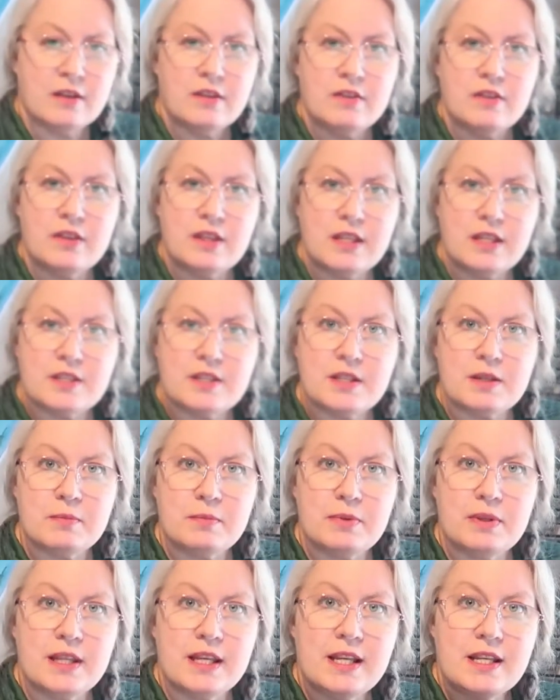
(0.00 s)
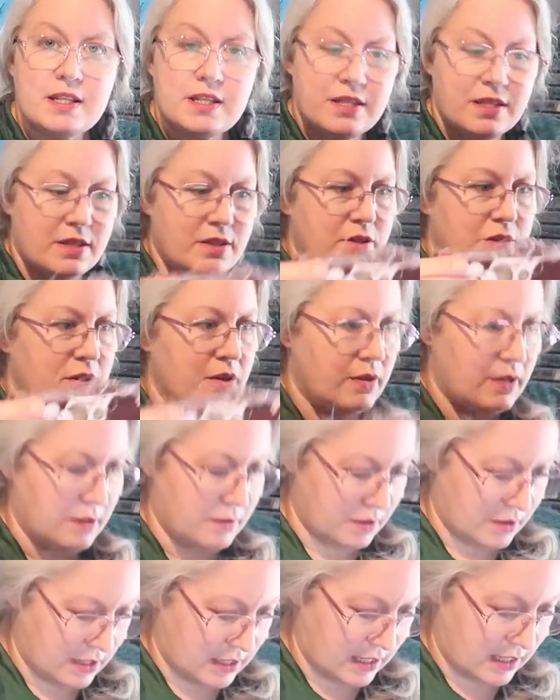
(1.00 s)
these in place. So
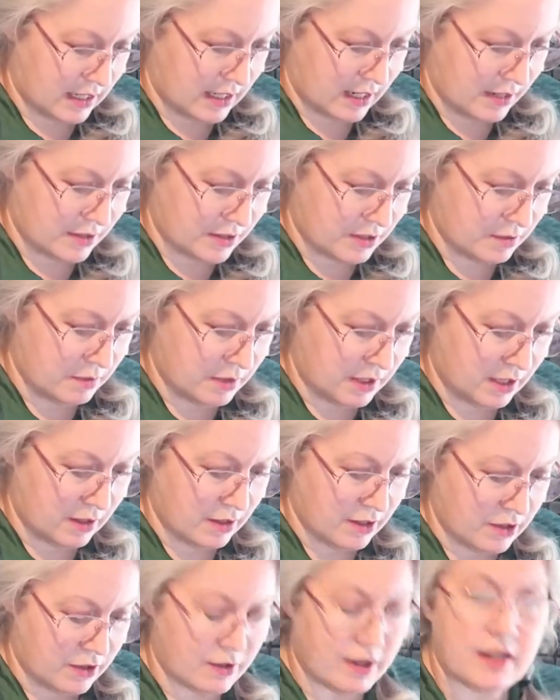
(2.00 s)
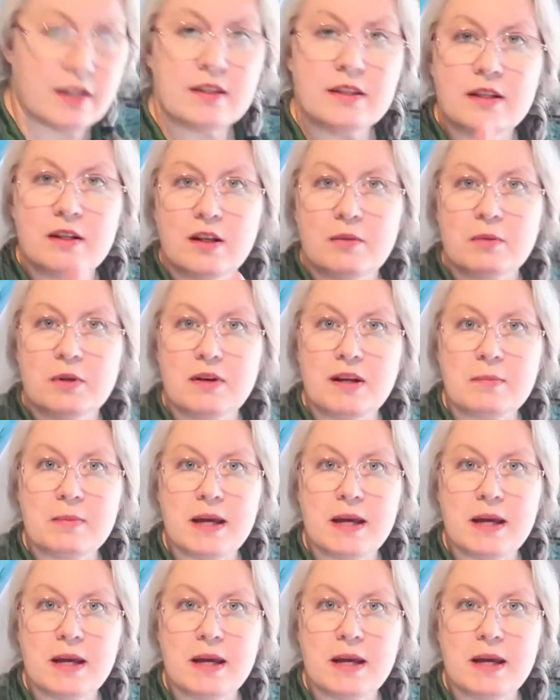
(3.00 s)
I'm going to get out some needle and thread and then I'll be right